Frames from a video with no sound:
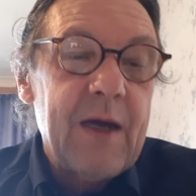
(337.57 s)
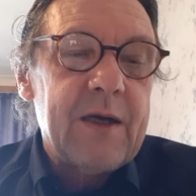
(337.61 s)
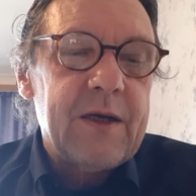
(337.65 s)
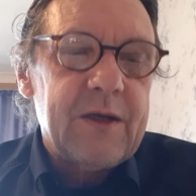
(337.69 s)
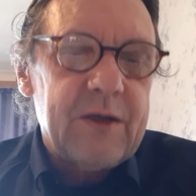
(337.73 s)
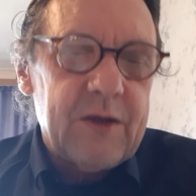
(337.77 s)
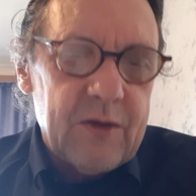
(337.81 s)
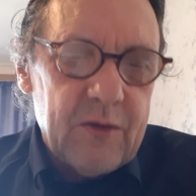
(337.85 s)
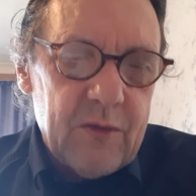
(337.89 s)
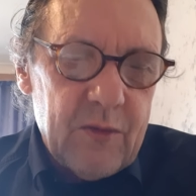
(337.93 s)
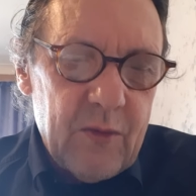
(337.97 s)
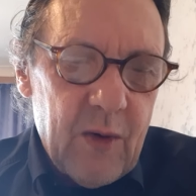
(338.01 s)

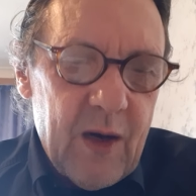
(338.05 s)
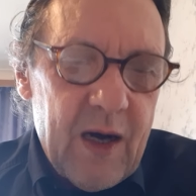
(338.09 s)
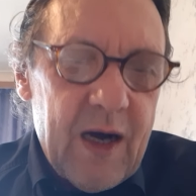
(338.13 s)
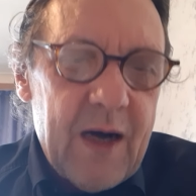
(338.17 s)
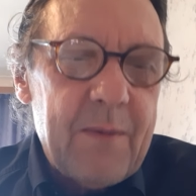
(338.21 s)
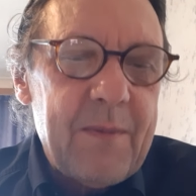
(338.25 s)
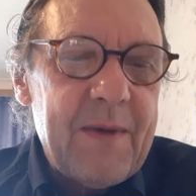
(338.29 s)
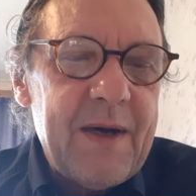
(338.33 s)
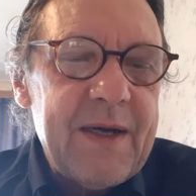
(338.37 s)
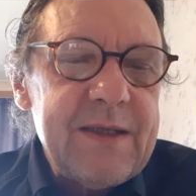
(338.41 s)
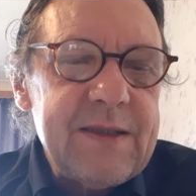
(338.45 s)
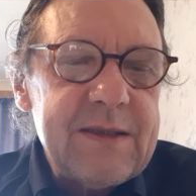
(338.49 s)
You are
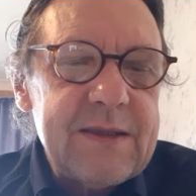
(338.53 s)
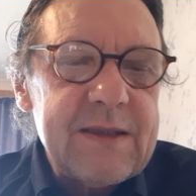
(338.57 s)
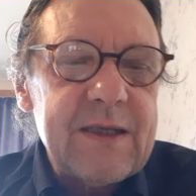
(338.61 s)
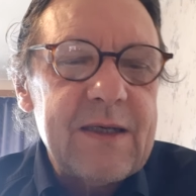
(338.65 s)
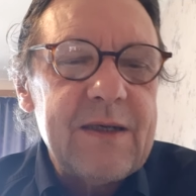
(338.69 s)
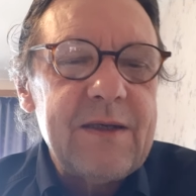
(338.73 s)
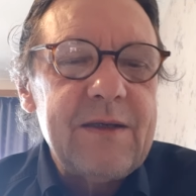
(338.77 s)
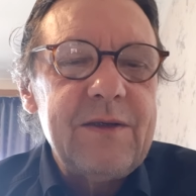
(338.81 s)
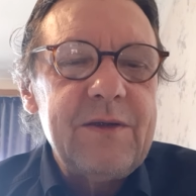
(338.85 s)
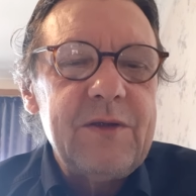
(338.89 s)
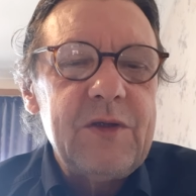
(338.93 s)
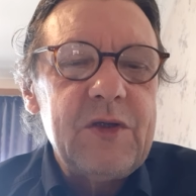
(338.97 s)
my
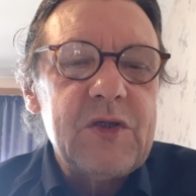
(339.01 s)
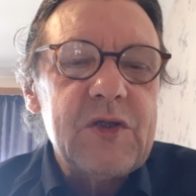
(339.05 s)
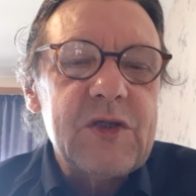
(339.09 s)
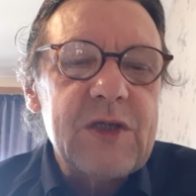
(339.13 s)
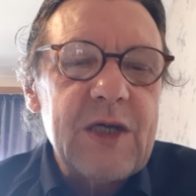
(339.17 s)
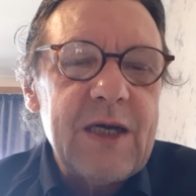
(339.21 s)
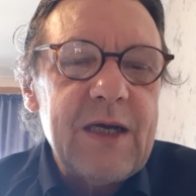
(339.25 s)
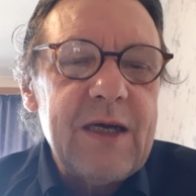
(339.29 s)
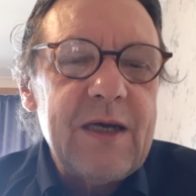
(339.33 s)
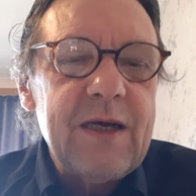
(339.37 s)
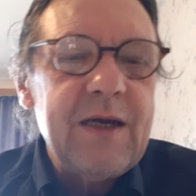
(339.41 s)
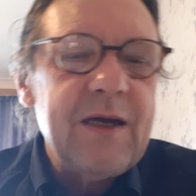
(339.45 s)

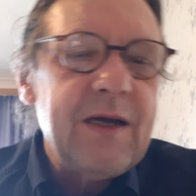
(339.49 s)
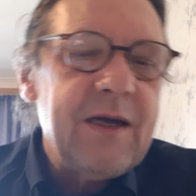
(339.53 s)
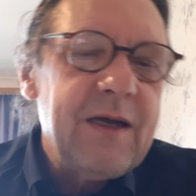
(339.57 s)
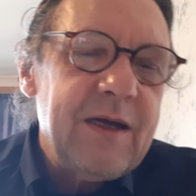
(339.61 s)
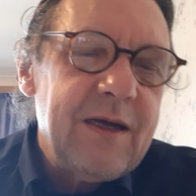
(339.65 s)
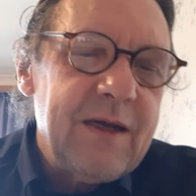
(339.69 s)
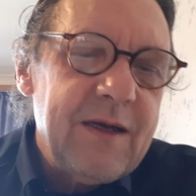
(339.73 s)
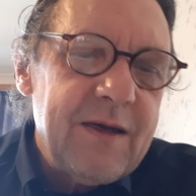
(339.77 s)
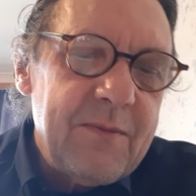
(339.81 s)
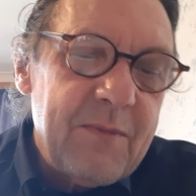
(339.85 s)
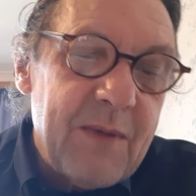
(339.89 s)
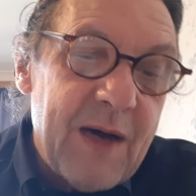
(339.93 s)

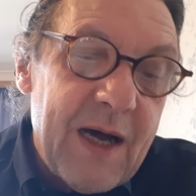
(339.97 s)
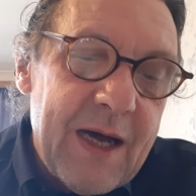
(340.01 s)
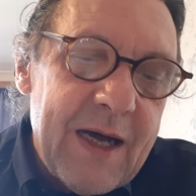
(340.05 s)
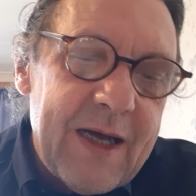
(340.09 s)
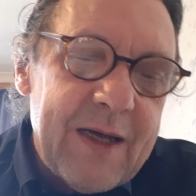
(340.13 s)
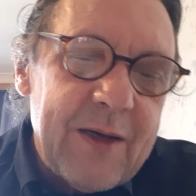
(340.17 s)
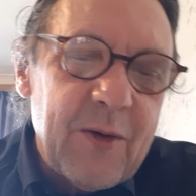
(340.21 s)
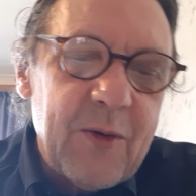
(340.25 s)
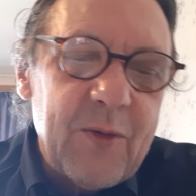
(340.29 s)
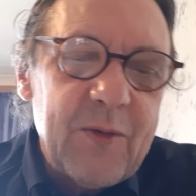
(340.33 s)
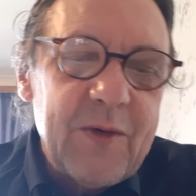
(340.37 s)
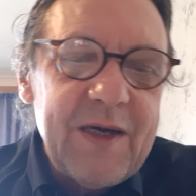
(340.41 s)
sunshine,
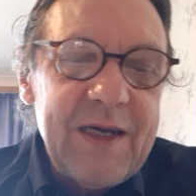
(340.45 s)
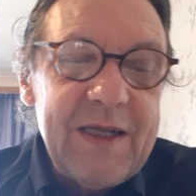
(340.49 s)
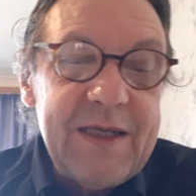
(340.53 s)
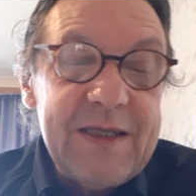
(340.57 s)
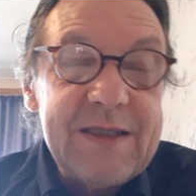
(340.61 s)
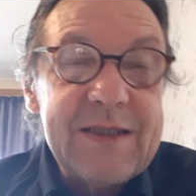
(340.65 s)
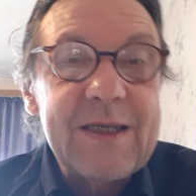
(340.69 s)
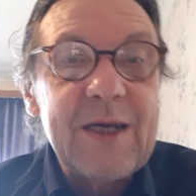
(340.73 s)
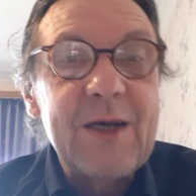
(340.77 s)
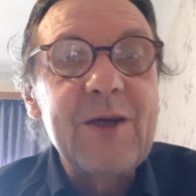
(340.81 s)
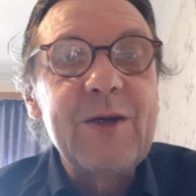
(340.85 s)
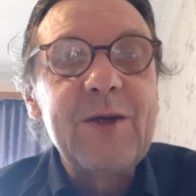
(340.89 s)
my only
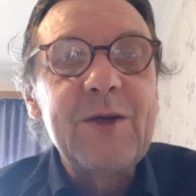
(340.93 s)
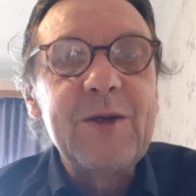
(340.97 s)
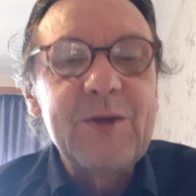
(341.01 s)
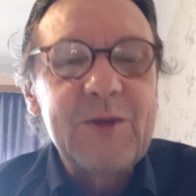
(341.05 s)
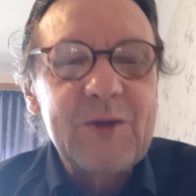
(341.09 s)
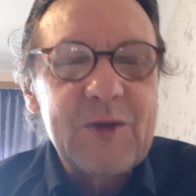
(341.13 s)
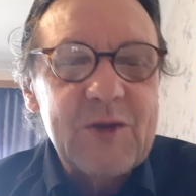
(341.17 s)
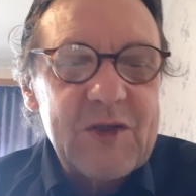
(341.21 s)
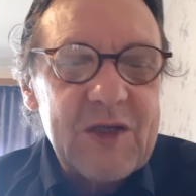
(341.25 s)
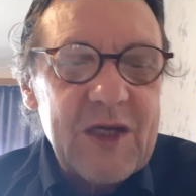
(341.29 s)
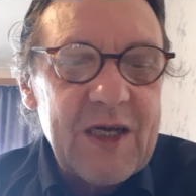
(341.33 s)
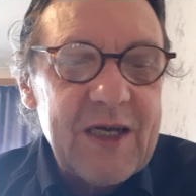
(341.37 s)

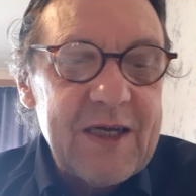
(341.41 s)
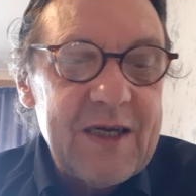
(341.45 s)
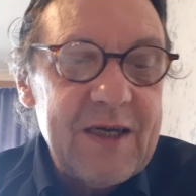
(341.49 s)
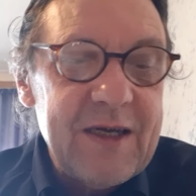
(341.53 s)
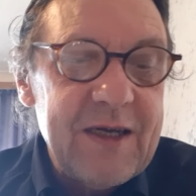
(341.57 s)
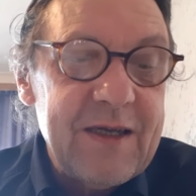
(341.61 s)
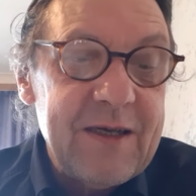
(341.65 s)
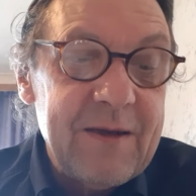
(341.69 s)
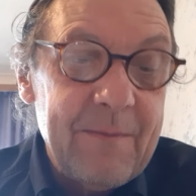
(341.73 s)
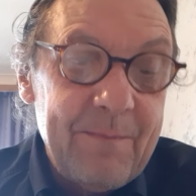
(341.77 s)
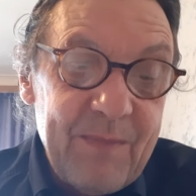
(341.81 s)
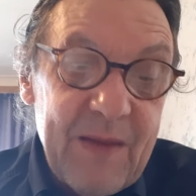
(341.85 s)

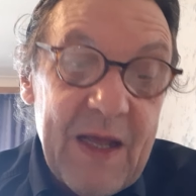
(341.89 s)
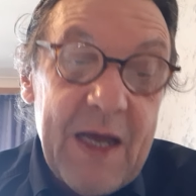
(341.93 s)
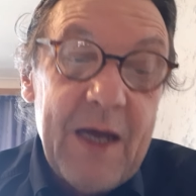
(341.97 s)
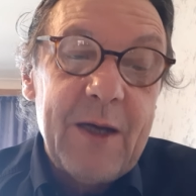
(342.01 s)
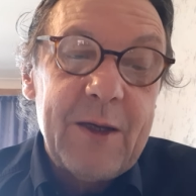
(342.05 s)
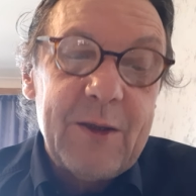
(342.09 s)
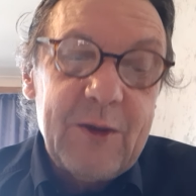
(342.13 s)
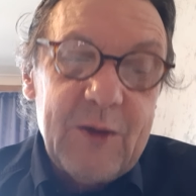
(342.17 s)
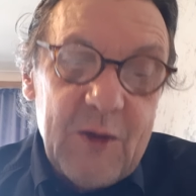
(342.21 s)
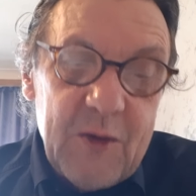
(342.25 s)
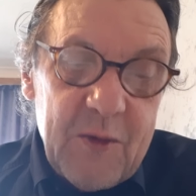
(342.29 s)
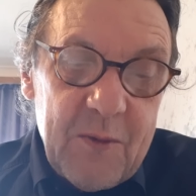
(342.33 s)
sunshine.
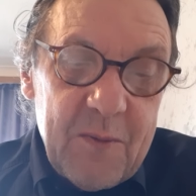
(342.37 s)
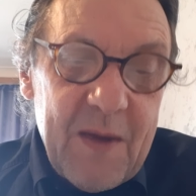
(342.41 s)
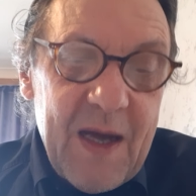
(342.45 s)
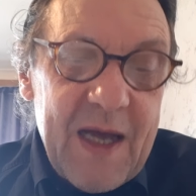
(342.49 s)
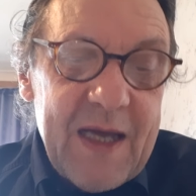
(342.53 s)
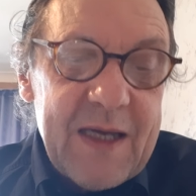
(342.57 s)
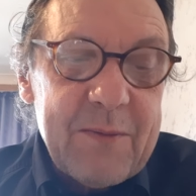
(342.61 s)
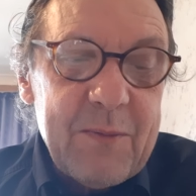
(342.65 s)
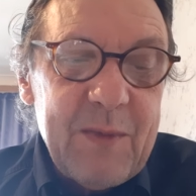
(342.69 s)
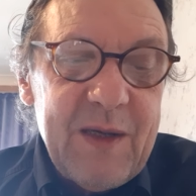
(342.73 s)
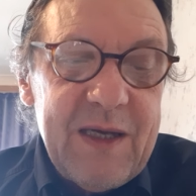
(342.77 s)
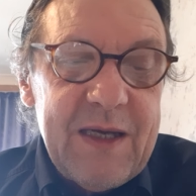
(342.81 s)
You
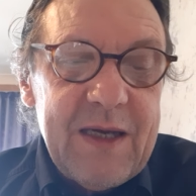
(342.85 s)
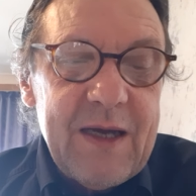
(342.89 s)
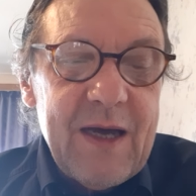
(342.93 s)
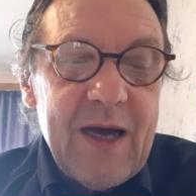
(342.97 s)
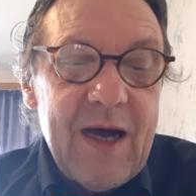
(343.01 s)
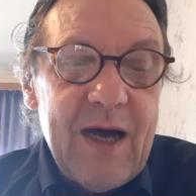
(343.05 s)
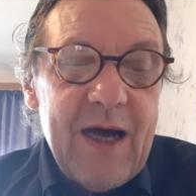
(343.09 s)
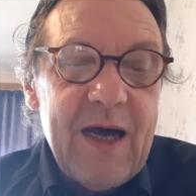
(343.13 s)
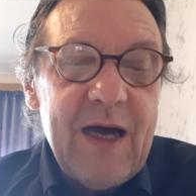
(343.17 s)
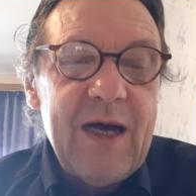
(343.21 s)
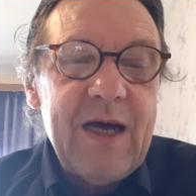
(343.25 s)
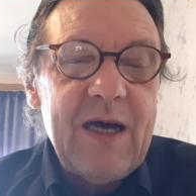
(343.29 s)
make me
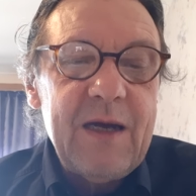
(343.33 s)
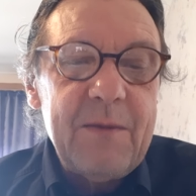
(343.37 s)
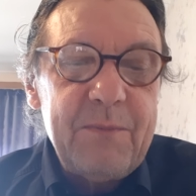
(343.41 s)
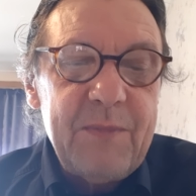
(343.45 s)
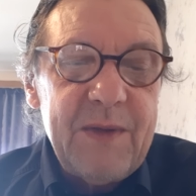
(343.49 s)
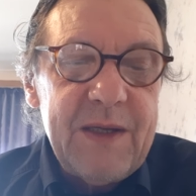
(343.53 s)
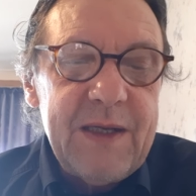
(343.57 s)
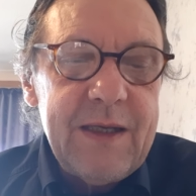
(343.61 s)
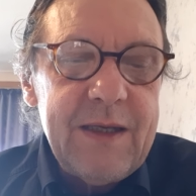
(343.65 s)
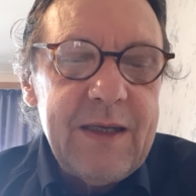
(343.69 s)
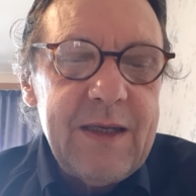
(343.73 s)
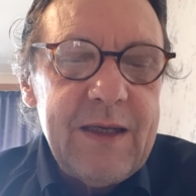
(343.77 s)

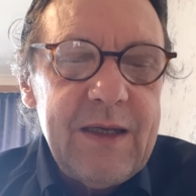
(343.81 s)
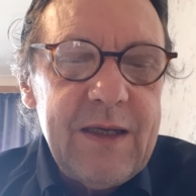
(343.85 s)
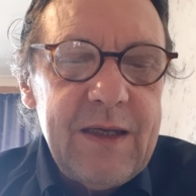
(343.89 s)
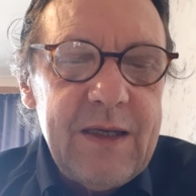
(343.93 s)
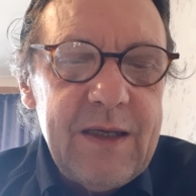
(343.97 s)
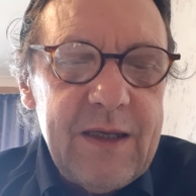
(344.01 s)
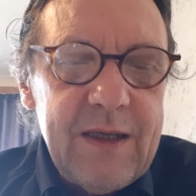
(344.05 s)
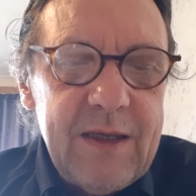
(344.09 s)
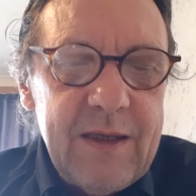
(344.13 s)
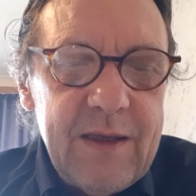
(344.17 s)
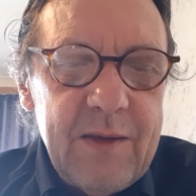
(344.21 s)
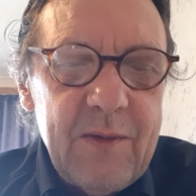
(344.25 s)

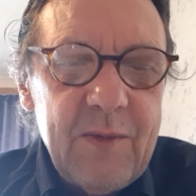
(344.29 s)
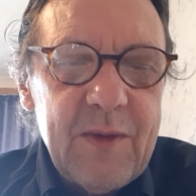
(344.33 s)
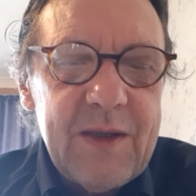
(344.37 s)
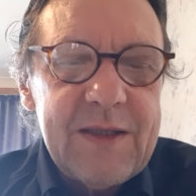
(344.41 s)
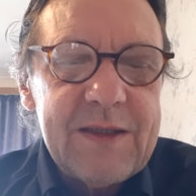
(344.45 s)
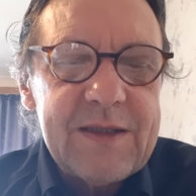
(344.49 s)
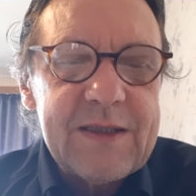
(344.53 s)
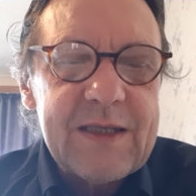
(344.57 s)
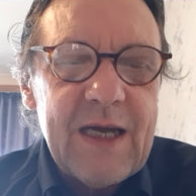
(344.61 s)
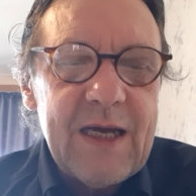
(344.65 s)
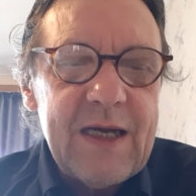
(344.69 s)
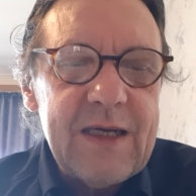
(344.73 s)
happy
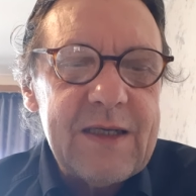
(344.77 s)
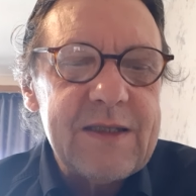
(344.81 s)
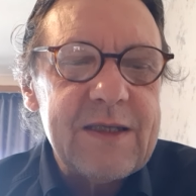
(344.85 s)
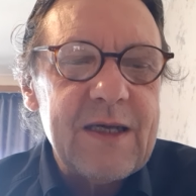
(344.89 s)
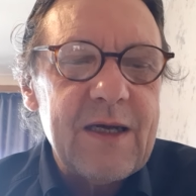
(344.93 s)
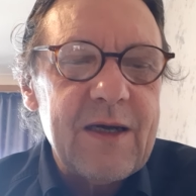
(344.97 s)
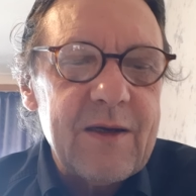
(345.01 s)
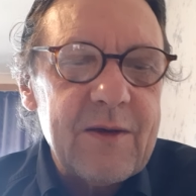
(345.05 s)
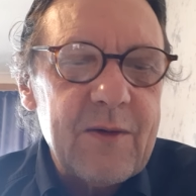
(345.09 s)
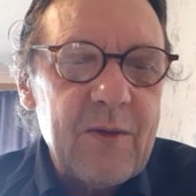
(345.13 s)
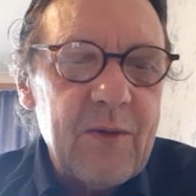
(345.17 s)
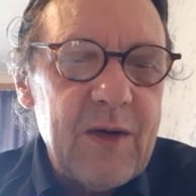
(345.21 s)
when skies
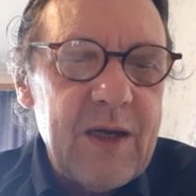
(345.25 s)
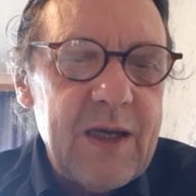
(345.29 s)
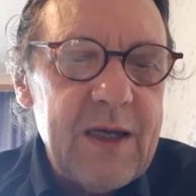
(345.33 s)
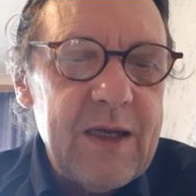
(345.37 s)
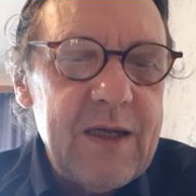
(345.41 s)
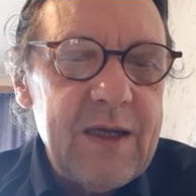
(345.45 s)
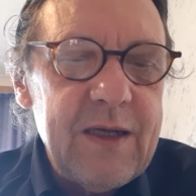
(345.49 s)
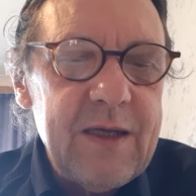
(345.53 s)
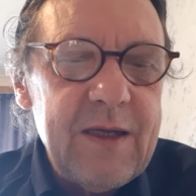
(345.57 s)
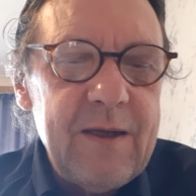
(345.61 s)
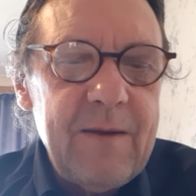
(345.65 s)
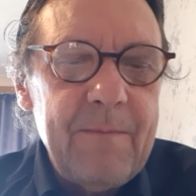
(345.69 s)
are
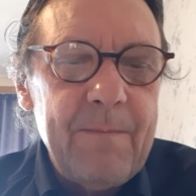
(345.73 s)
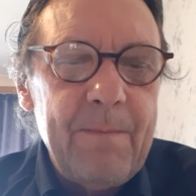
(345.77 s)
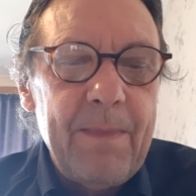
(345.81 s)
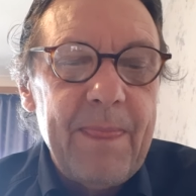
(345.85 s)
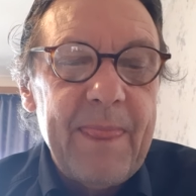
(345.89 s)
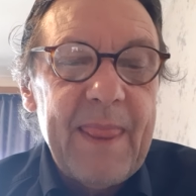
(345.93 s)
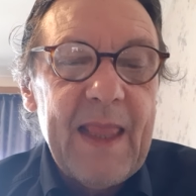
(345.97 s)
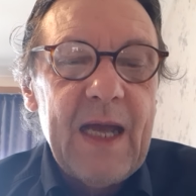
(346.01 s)
gray.